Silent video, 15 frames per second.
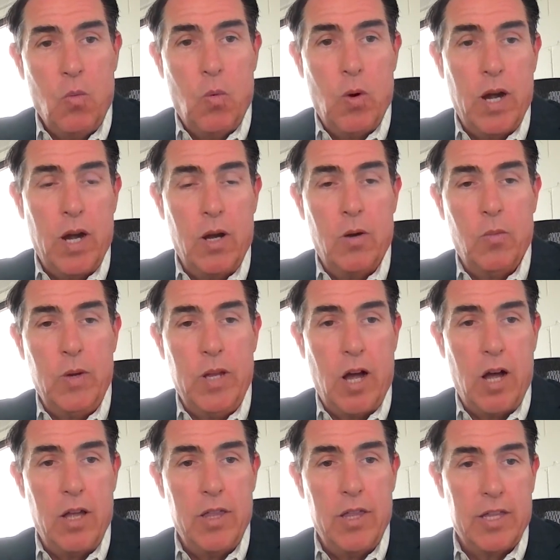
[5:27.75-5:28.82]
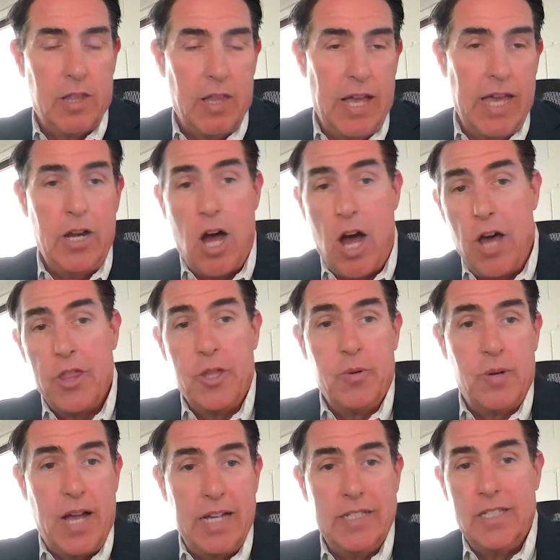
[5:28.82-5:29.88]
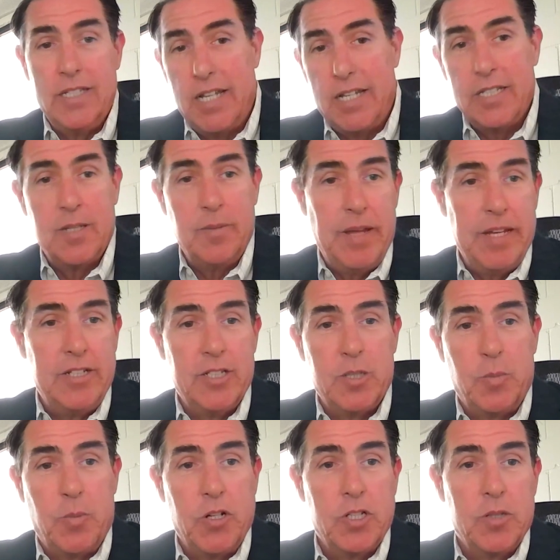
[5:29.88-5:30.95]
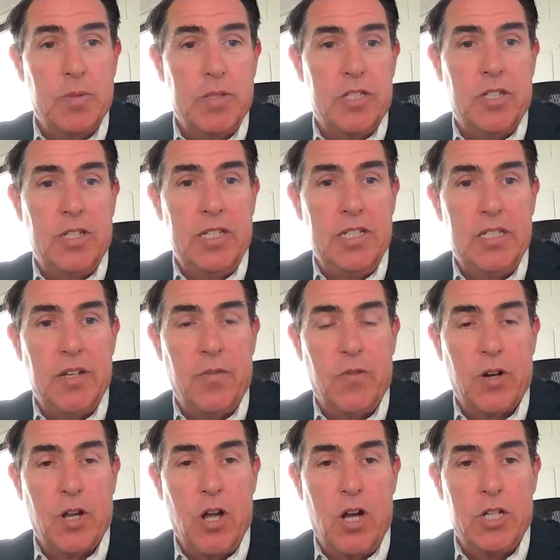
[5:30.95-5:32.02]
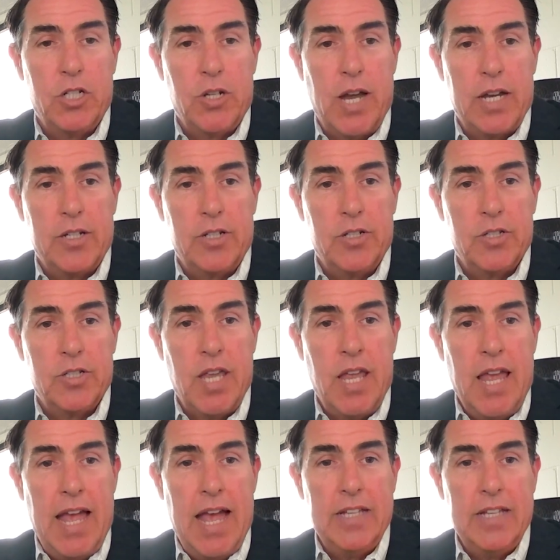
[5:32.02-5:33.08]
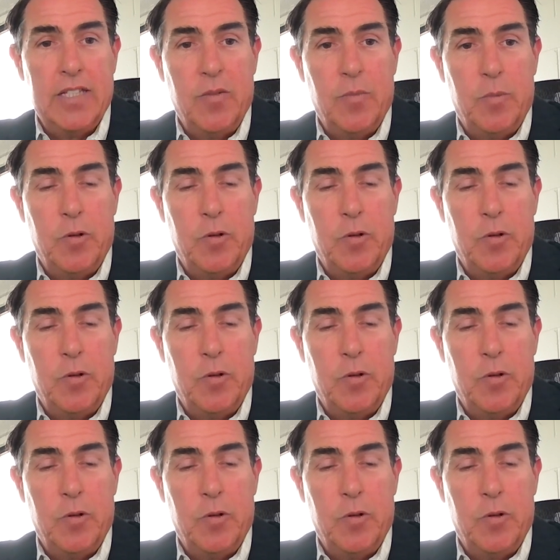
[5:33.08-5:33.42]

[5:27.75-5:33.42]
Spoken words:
where the client authorizes us to make disbursements to these different contractors as the